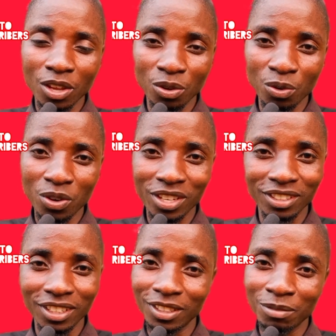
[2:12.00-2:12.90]
you
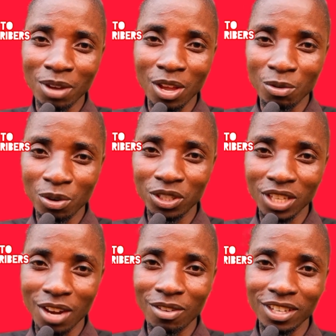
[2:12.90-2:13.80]
increase my watch
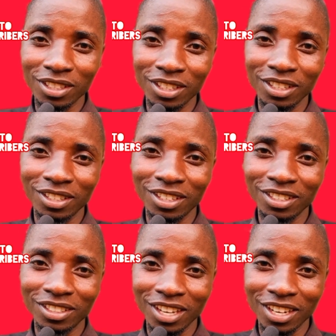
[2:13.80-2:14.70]
hours in
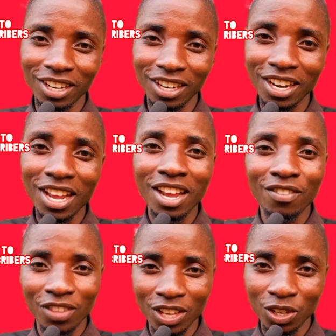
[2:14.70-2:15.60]
this channel.
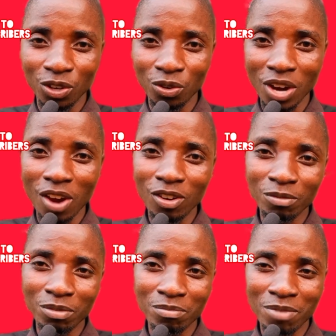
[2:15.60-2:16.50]
Thank you. I will
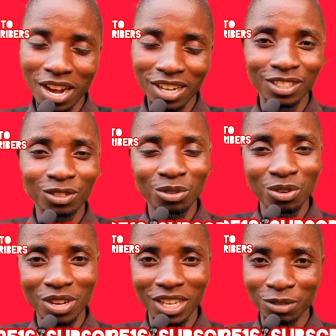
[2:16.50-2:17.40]
be back
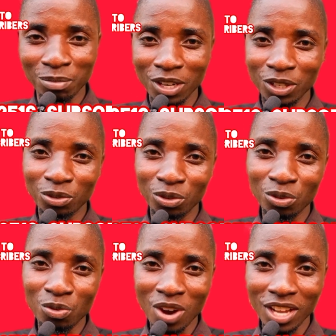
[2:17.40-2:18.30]
to explain to
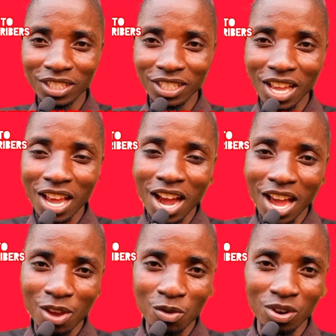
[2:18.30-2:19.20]
you once
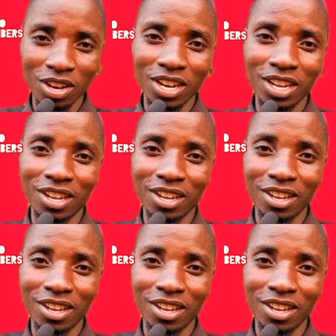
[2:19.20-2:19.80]
I will